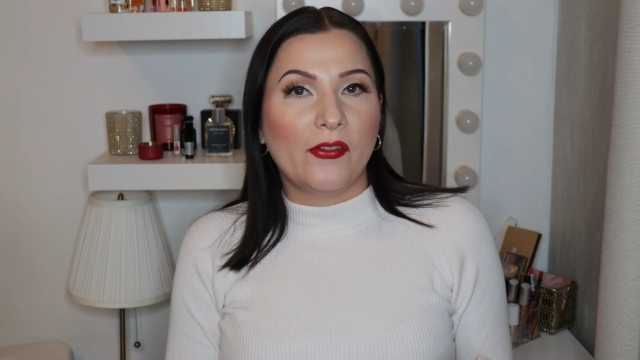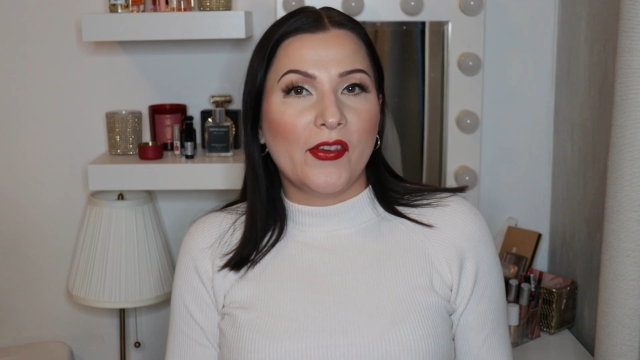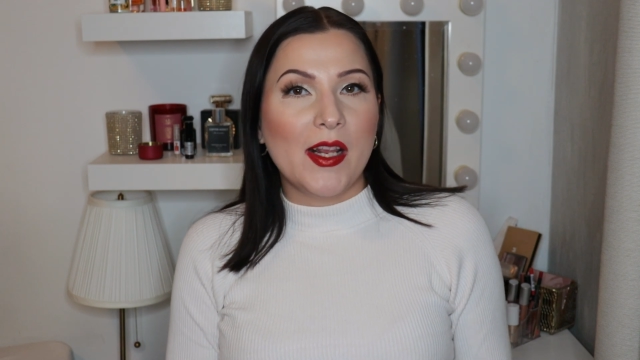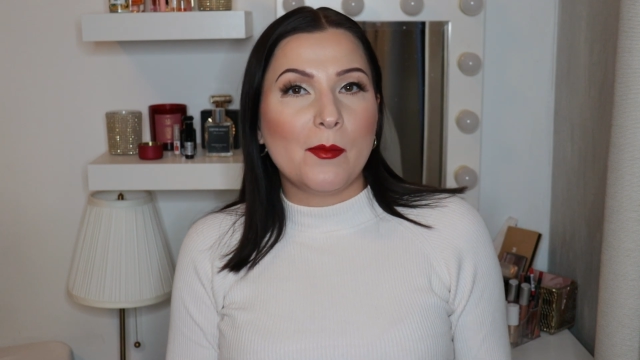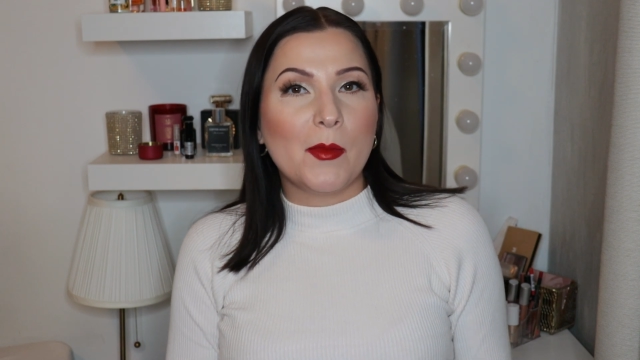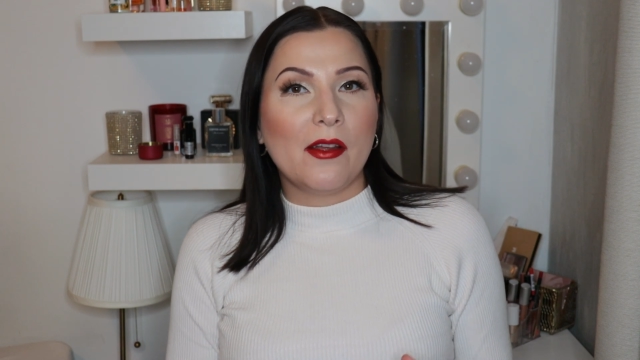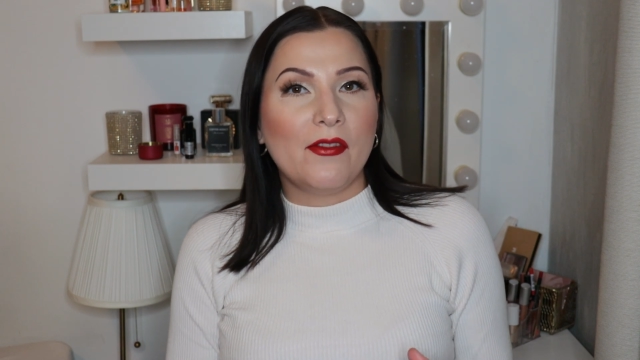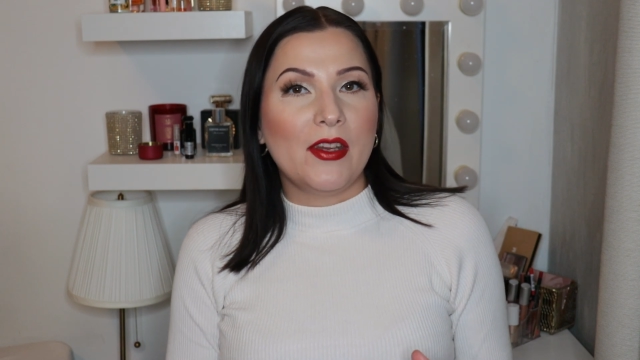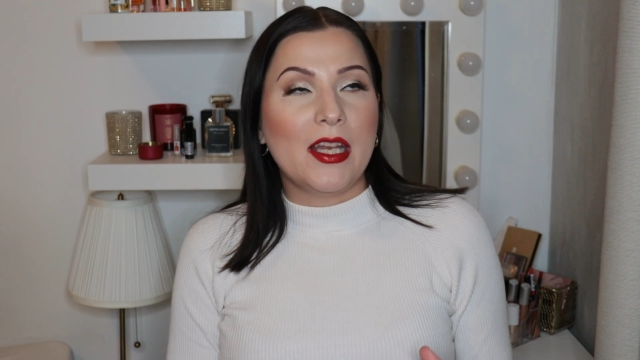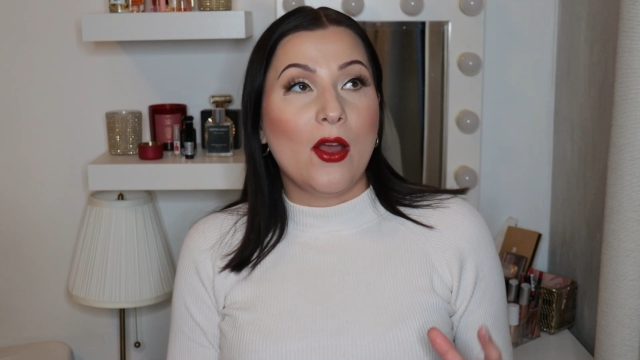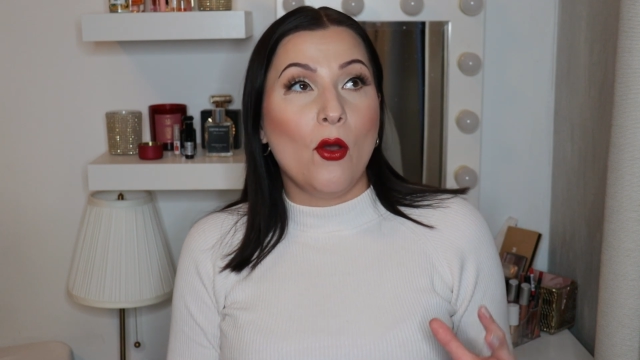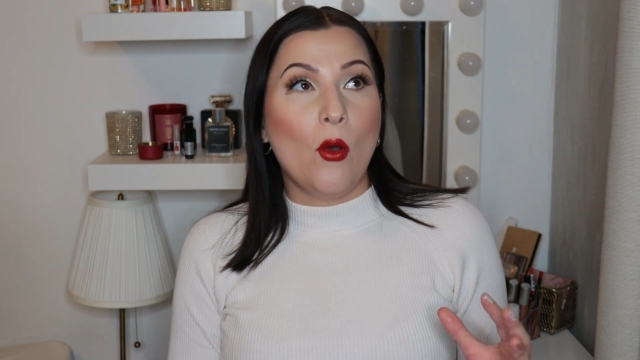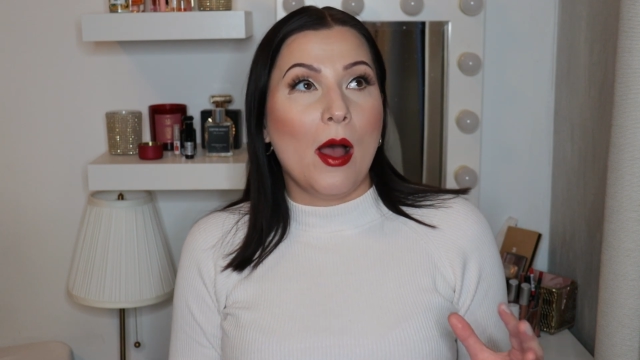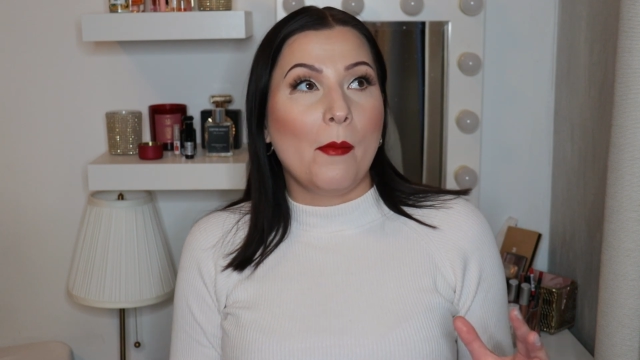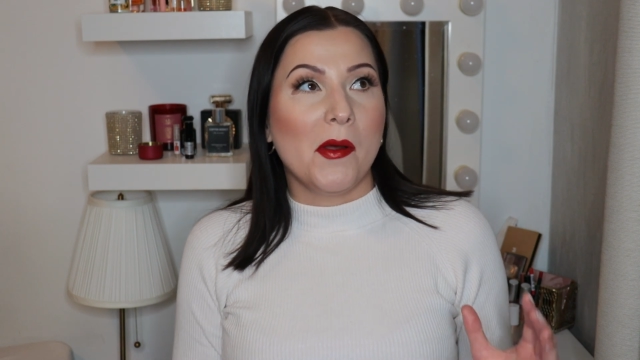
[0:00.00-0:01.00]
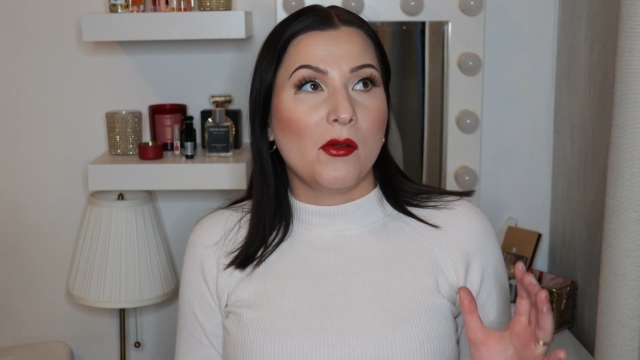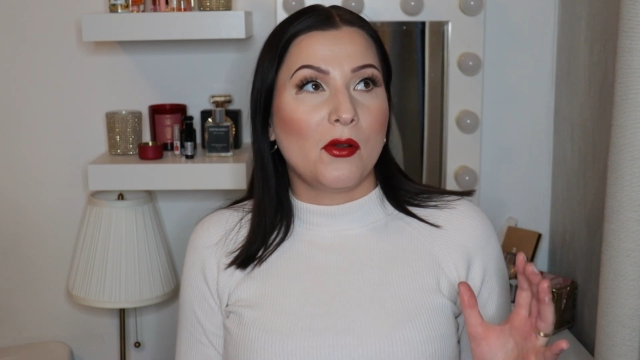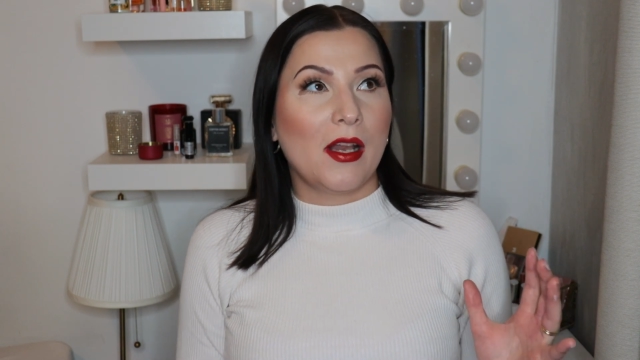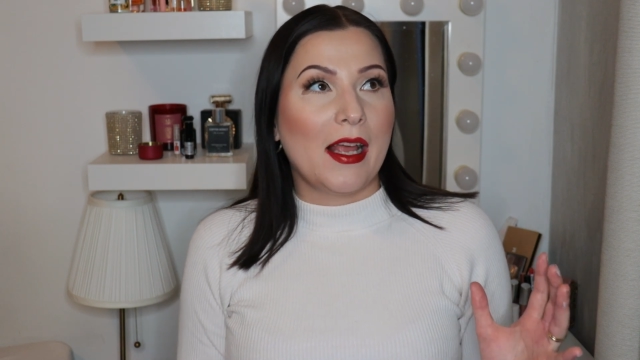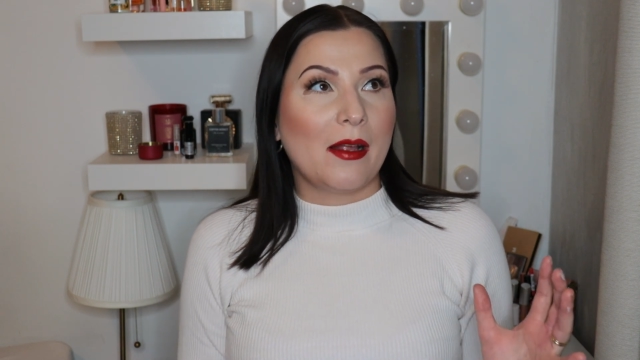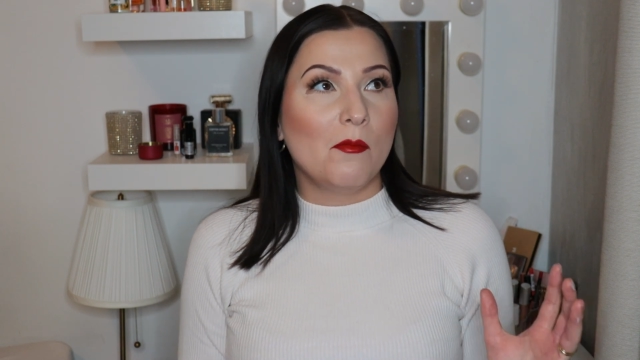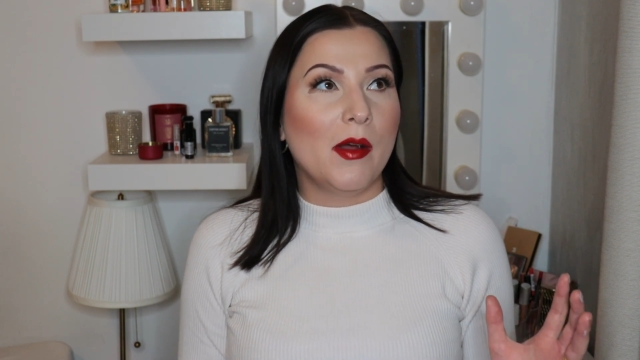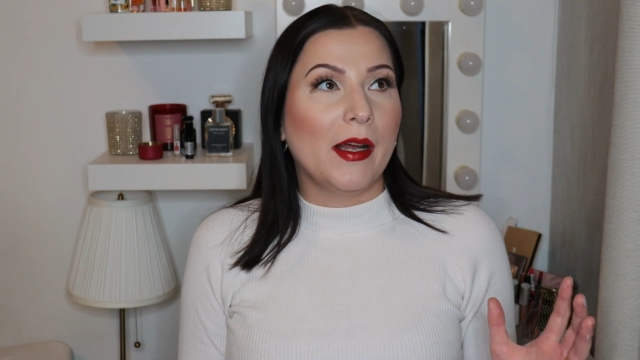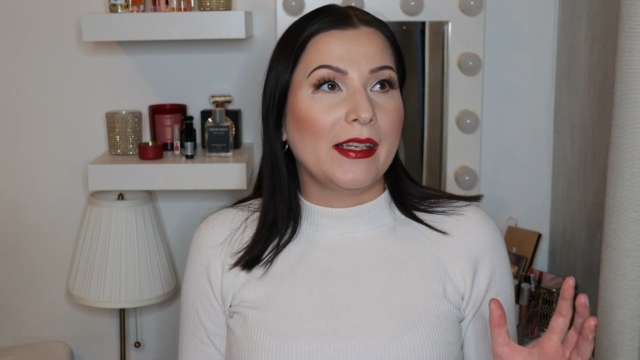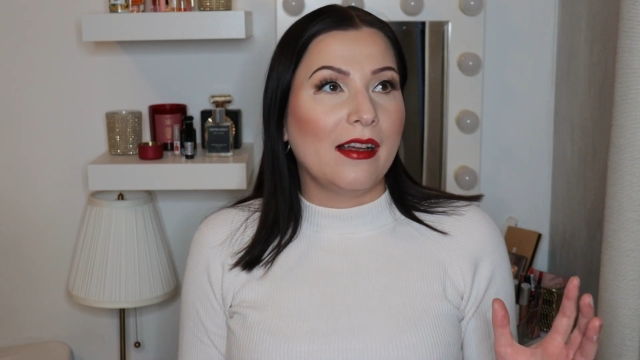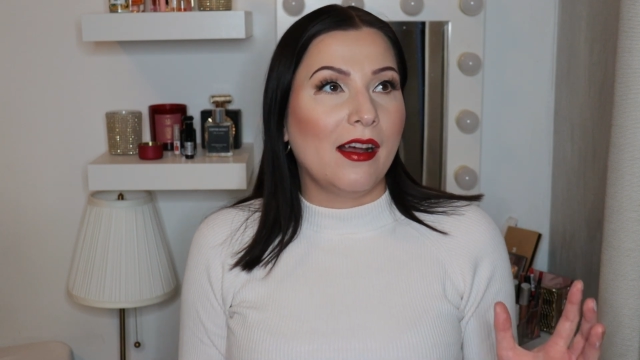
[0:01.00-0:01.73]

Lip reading: film a video about like my